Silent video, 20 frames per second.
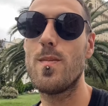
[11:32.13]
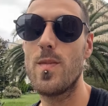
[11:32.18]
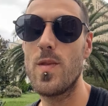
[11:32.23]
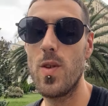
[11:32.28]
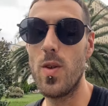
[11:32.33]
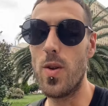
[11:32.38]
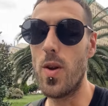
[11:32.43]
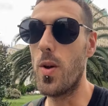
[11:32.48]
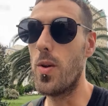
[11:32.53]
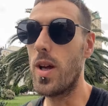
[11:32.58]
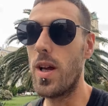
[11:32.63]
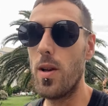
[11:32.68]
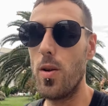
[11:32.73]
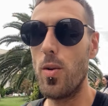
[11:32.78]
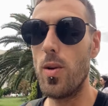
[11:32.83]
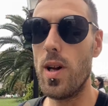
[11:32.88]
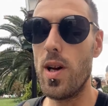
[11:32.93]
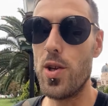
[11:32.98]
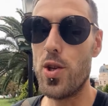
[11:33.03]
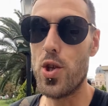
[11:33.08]
Although they
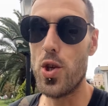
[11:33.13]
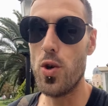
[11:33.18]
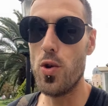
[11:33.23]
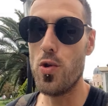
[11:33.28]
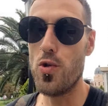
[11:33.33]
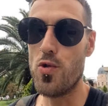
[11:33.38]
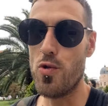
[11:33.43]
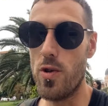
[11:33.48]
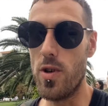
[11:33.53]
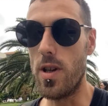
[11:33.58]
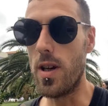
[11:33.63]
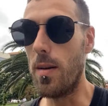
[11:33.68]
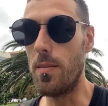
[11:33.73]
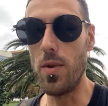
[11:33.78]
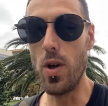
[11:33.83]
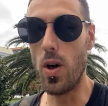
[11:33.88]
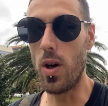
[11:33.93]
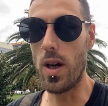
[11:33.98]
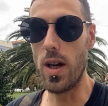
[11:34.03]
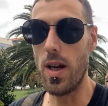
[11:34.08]
look like children, I'm
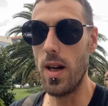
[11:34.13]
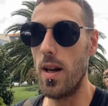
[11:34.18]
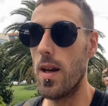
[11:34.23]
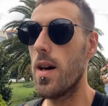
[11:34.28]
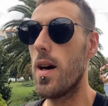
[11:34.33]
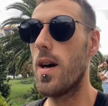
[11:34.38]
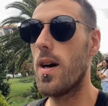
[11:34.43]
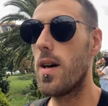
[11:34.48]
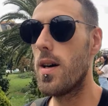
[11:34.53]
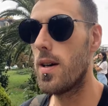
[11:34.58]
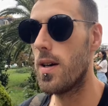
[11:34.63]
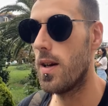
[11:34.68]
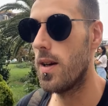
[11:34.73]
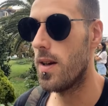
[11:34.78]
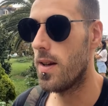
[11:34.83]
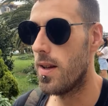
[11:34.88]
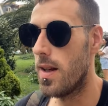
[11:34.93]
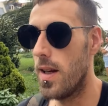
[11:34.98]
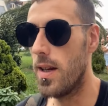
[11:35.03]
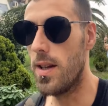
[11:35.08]
not gonna lie.
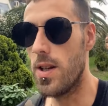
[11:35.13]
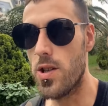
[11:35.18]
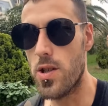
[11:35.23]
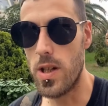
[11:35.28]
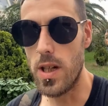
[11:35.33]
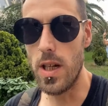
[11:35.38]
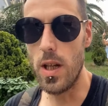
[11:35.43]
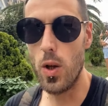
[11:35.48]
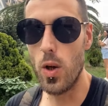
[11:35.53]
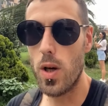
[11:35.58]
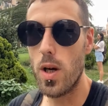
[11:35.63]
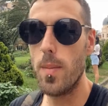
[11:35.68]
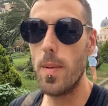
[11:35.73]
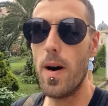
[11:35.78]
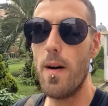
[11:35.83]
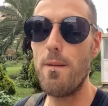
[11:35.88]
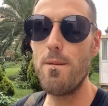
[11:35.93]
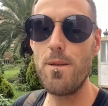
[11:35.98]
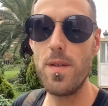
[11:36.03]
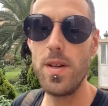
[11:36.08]
They literally look
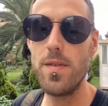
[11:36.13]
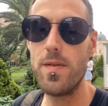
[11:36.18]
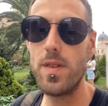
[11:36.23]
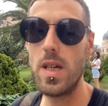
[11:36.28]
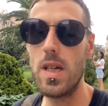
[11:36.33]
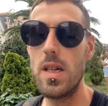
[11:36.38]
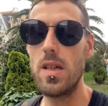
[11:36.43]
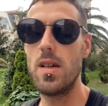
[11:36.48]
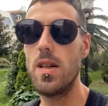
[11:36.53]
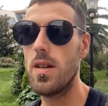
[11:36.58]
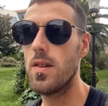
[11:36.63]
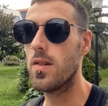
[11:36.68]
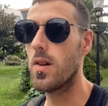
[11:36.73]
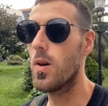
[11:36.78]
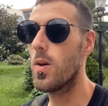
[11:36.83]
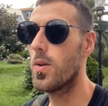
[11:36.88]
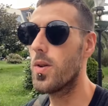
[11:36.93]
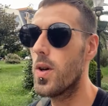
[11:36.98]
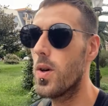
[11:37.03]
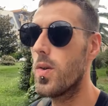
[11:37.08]
about 15 years
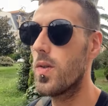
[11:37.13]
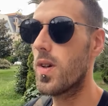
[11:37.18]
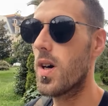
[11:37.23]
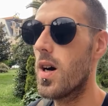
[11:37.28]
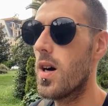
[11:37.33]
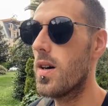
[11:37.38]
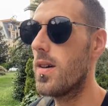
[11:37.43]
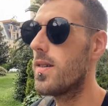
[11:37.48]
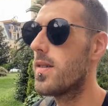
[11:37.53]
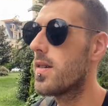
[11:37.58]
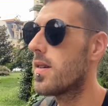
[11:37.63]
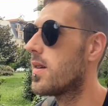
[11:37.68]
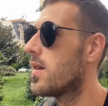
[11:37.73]
old, those guys.